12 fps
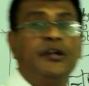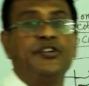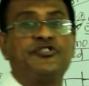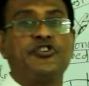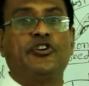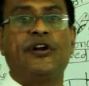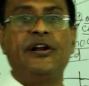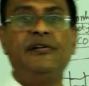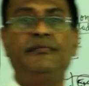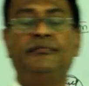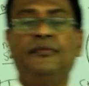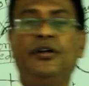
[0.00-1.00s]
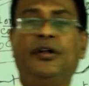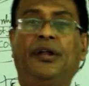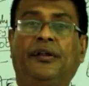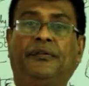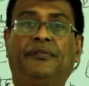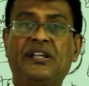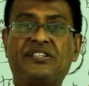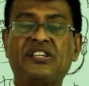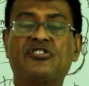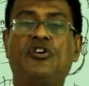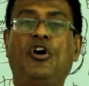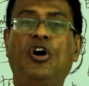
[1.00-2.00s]
children, this
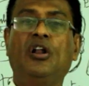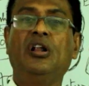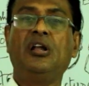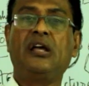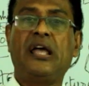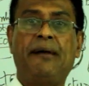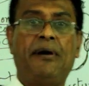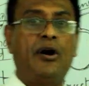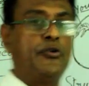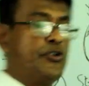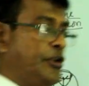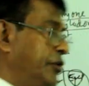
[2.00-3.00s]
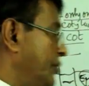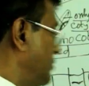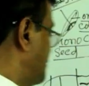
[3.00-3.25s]
is all about your